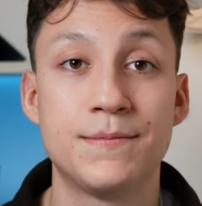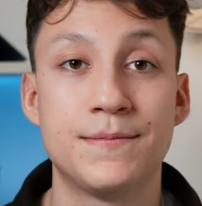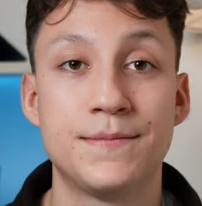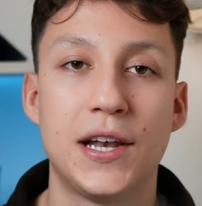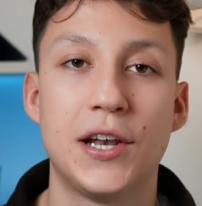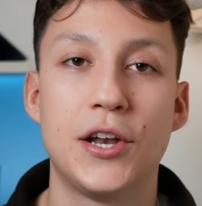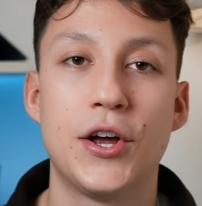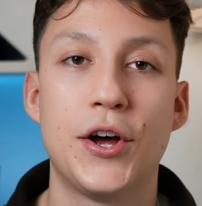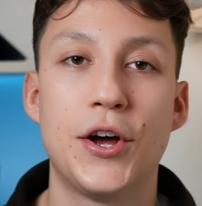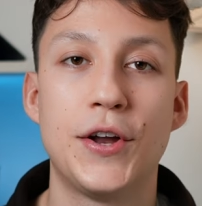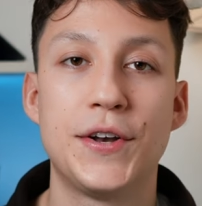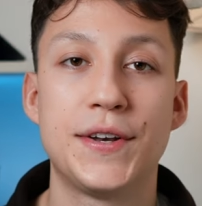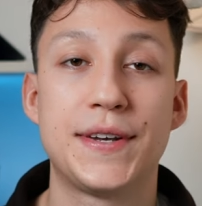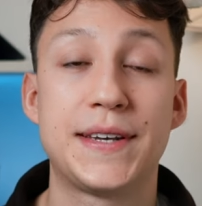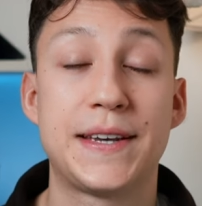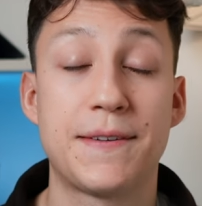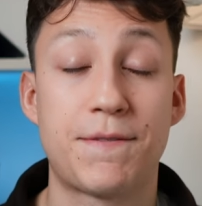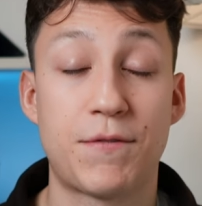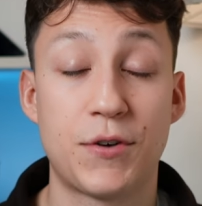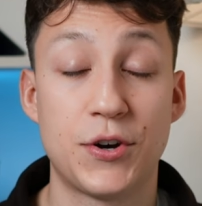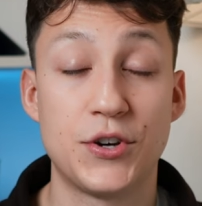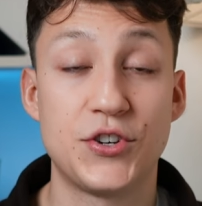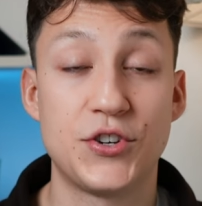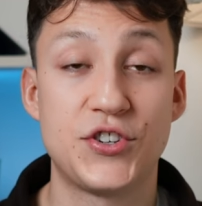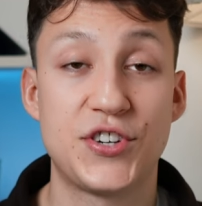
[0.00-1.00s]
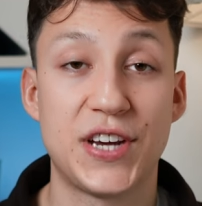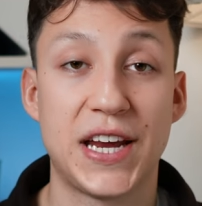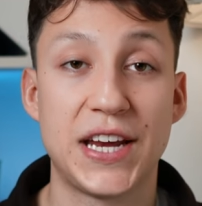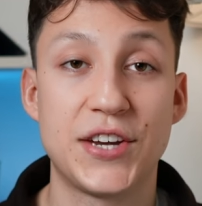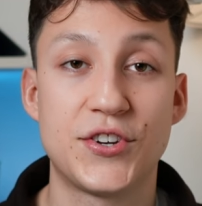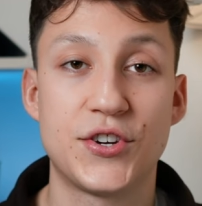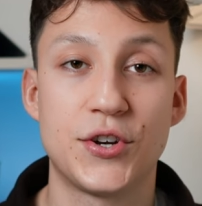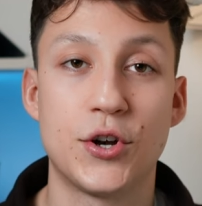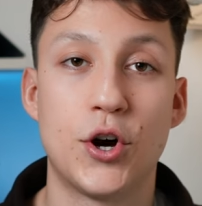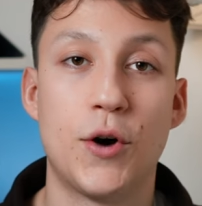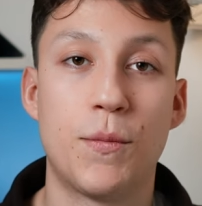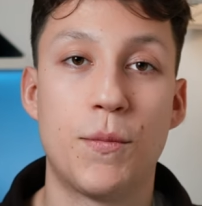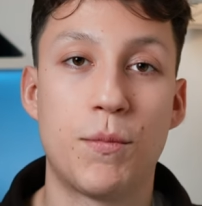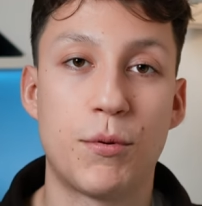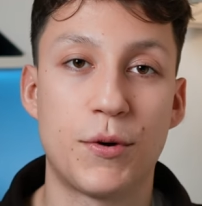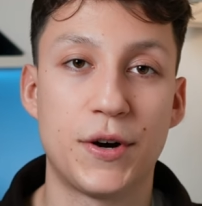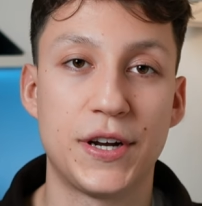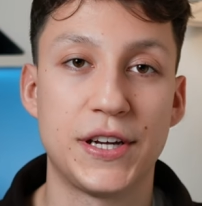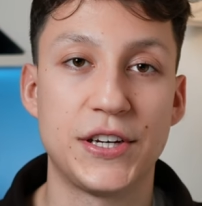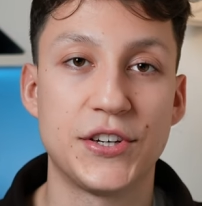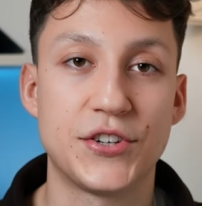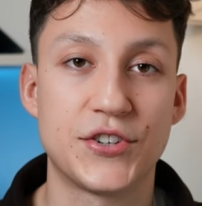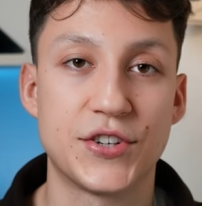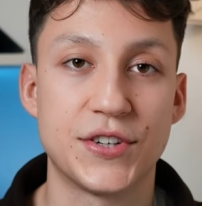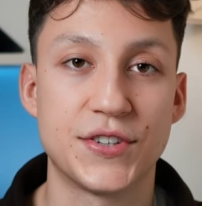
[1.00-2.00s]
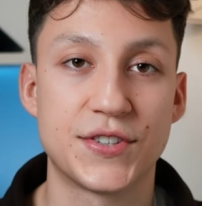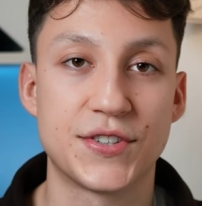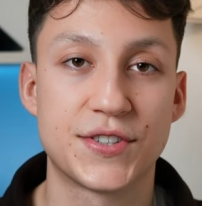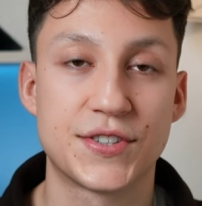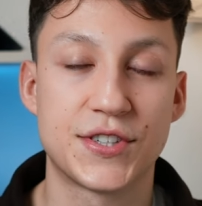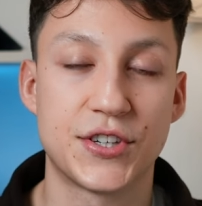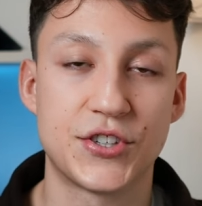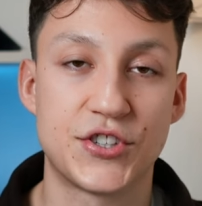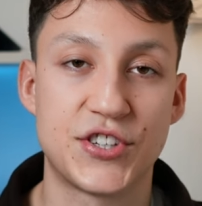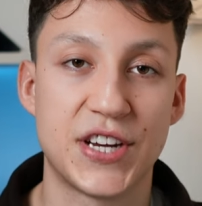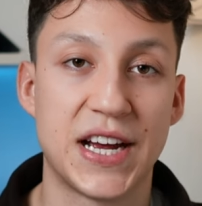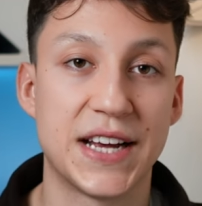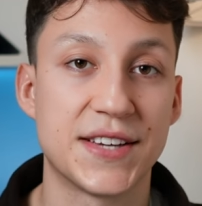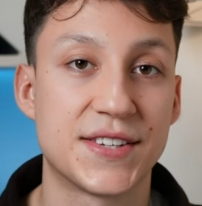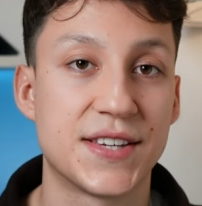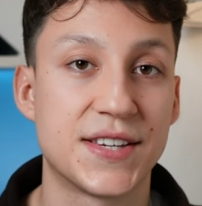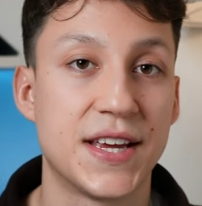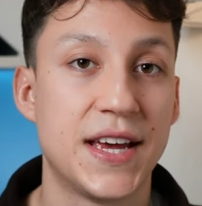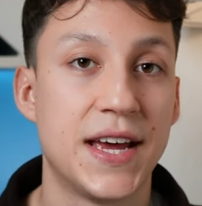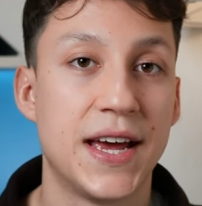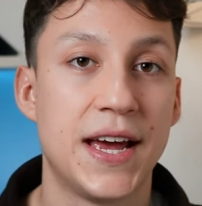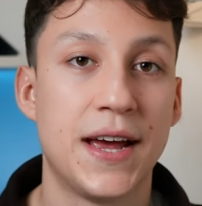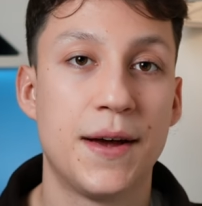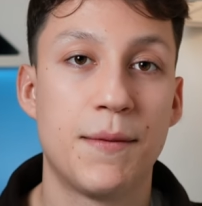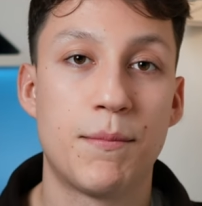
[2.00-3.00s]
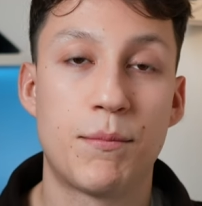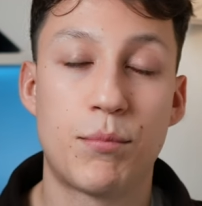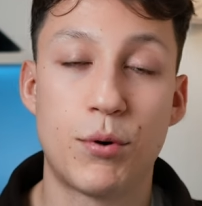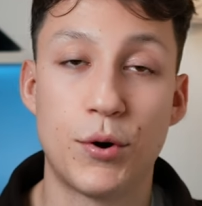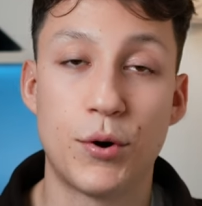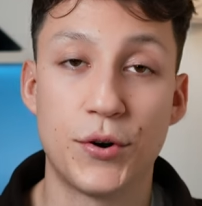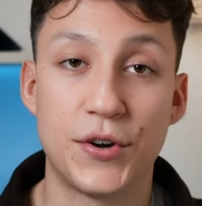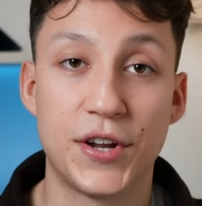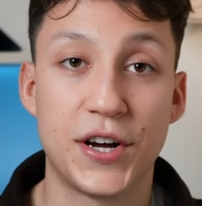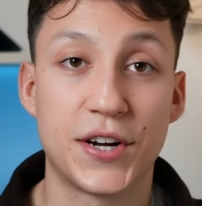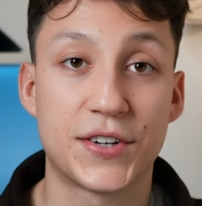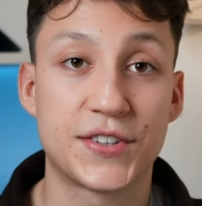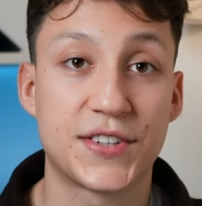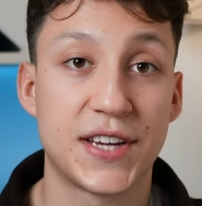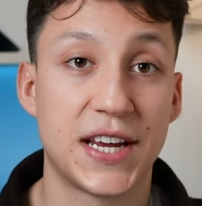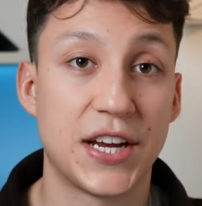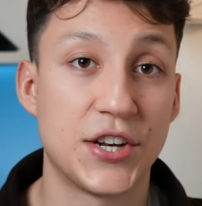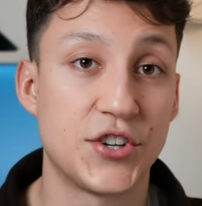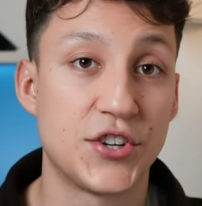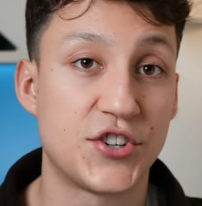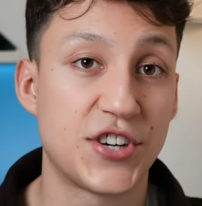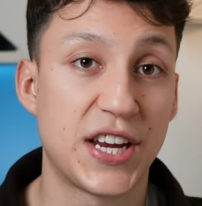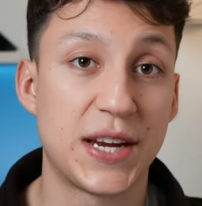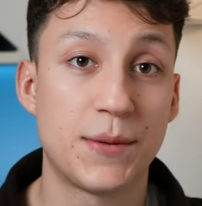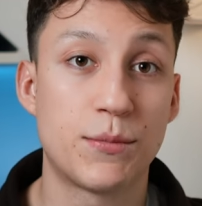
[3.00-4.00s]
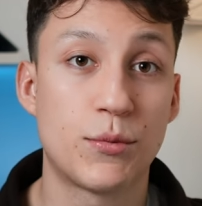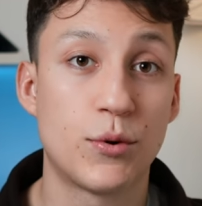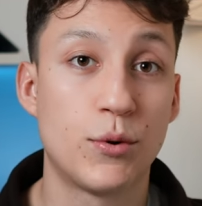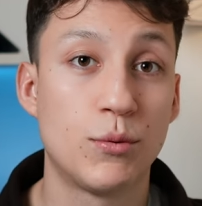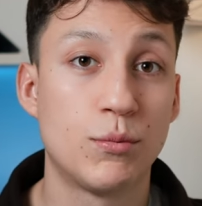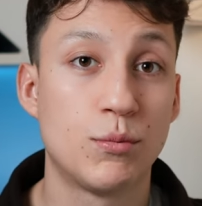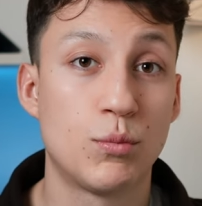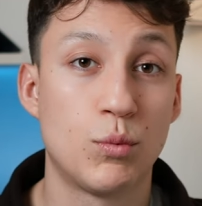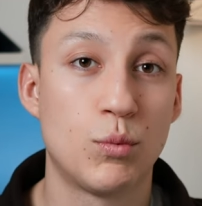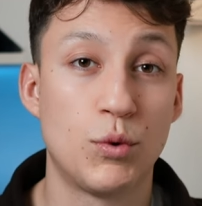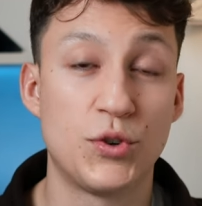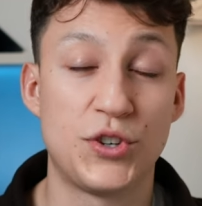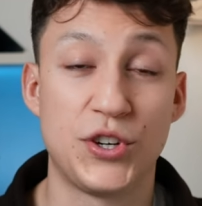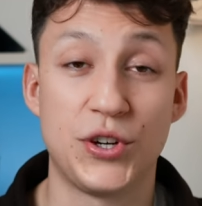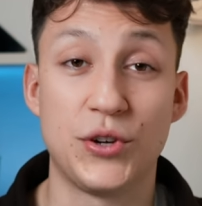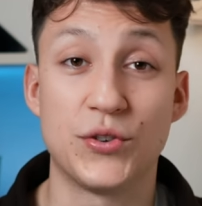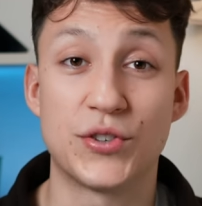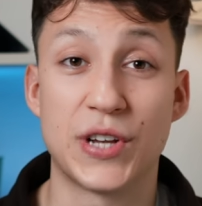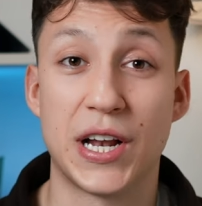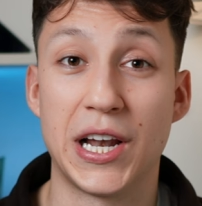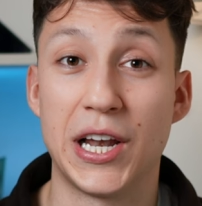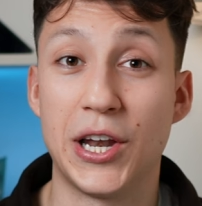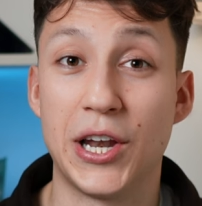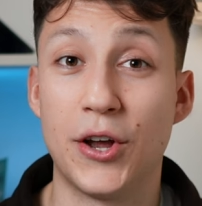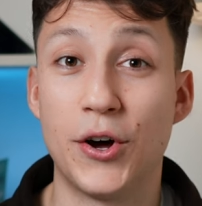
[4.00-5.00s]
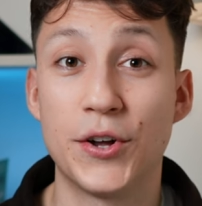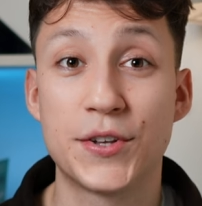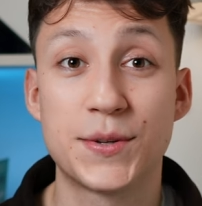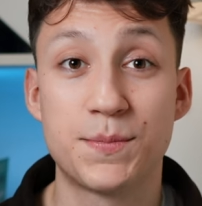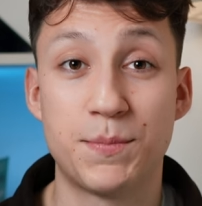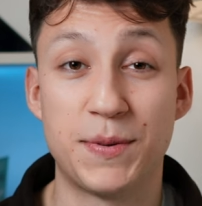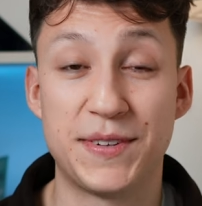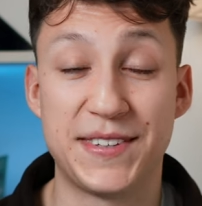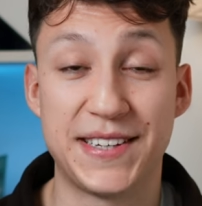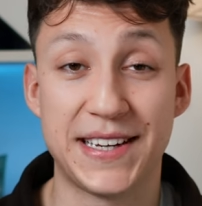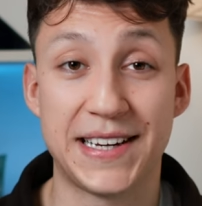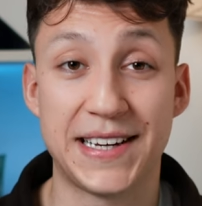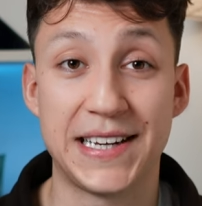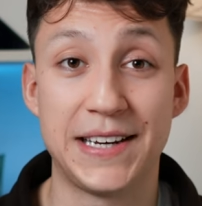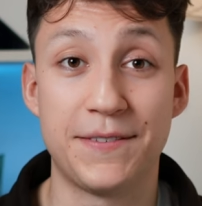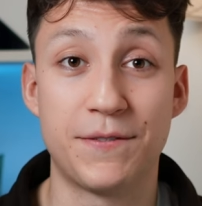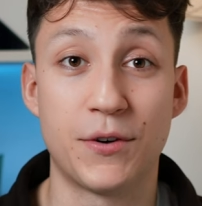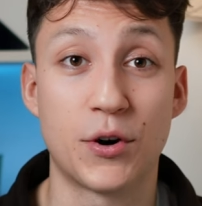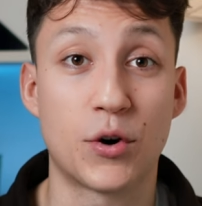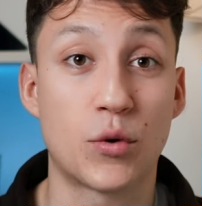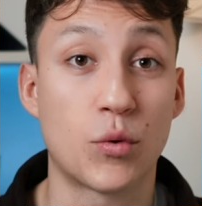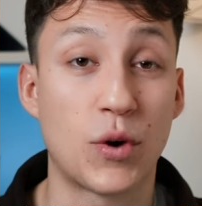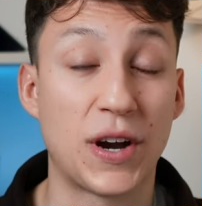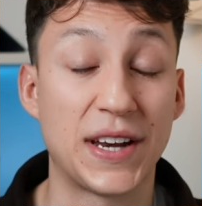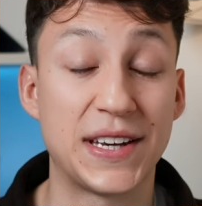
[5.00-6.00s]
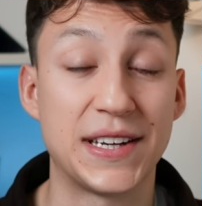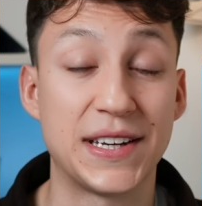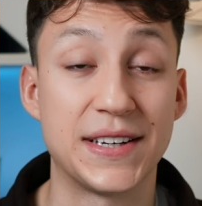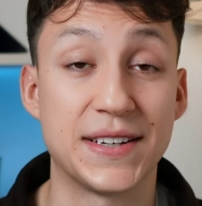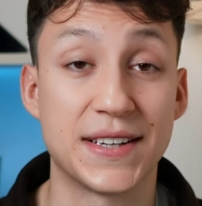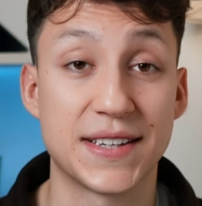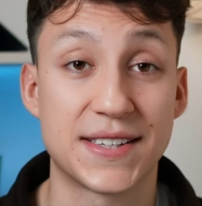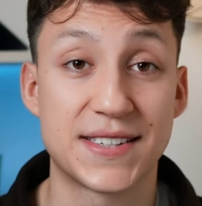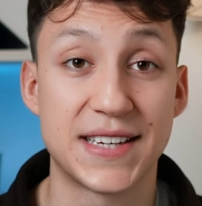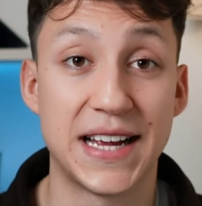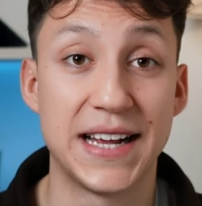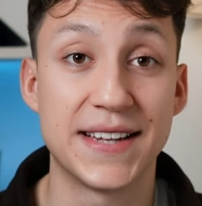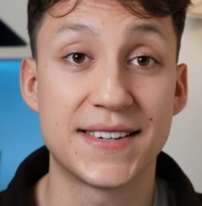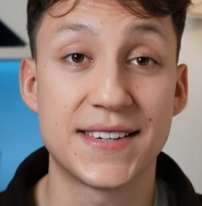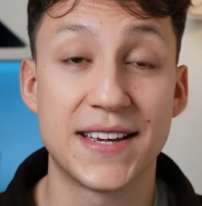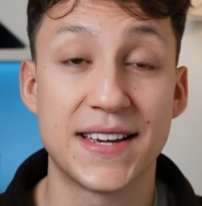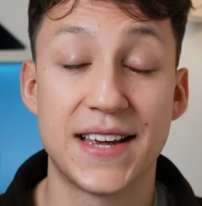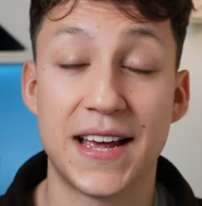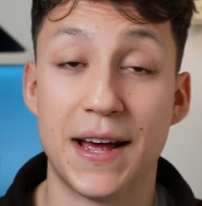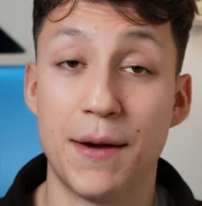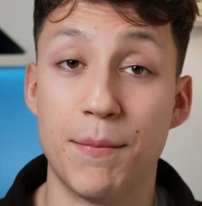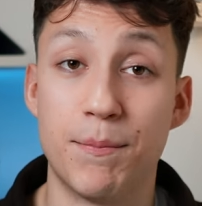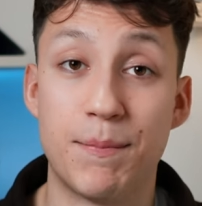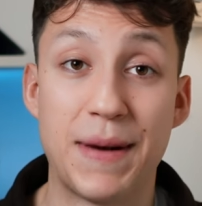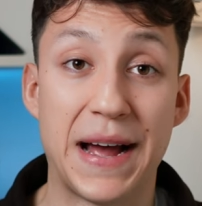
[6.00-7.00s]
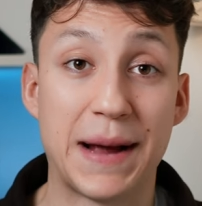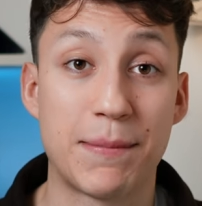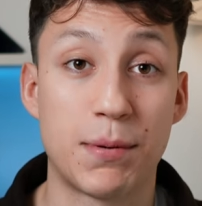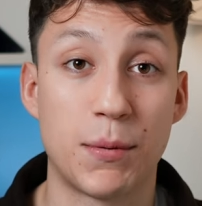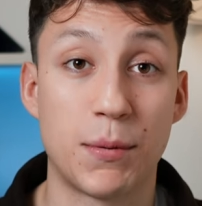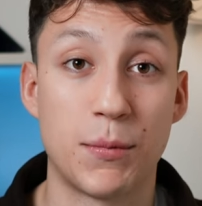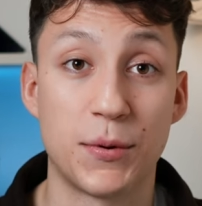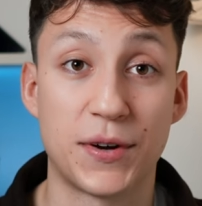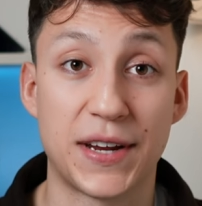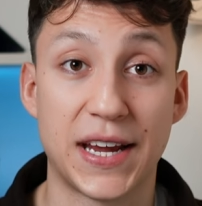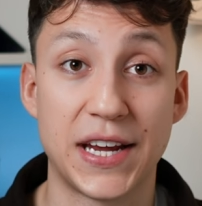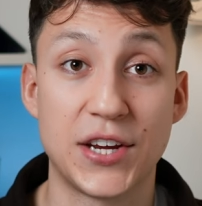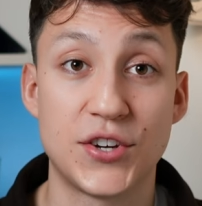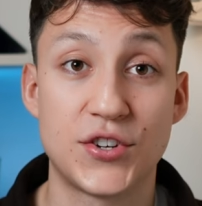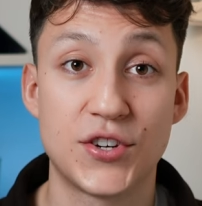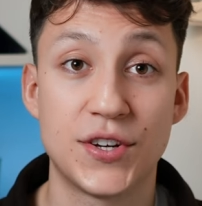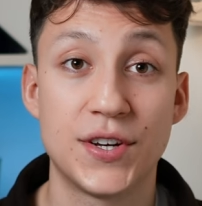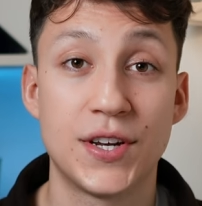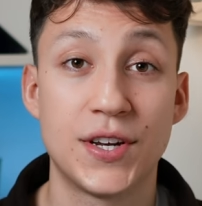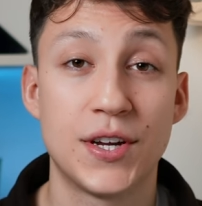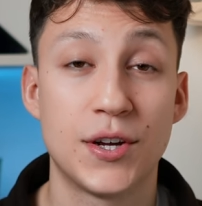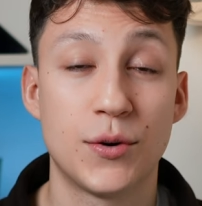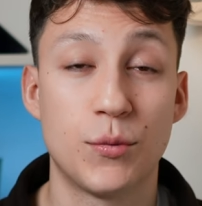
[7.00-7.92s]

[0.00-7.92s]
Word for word: Learn differentiation operations such as product and chain rule, which are used a lot, particularly for gradient descent and backpropagation,